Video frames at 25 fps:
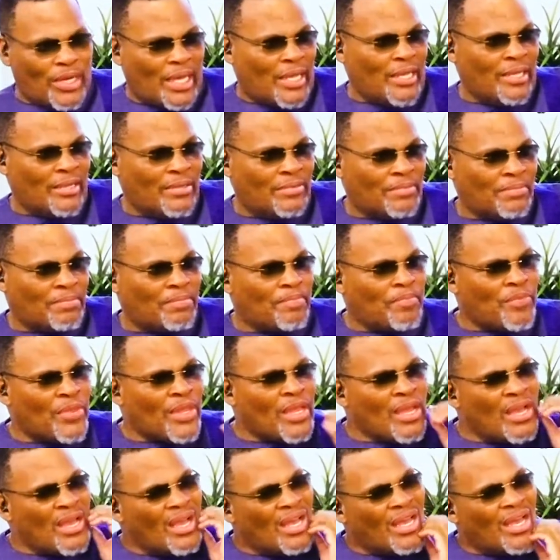okay? I
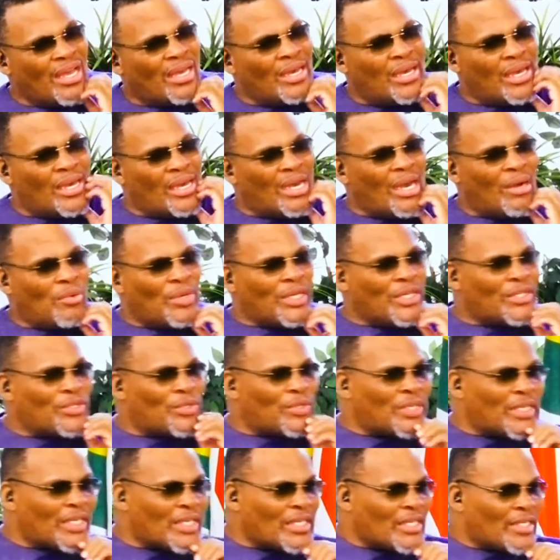want you
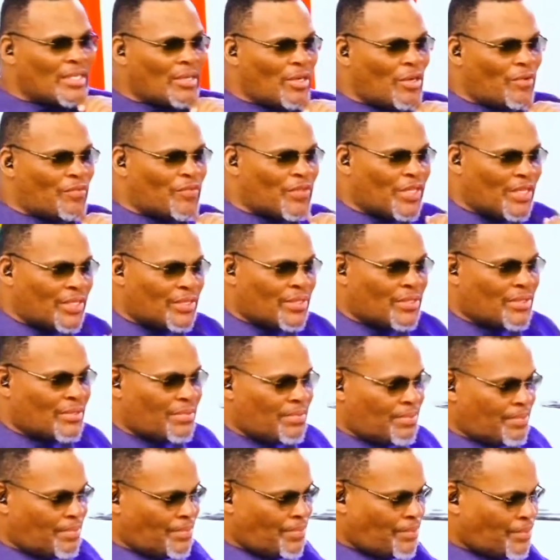to think of
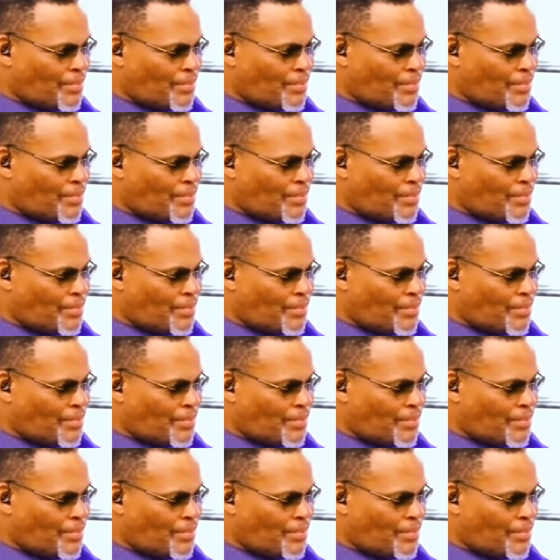this. Who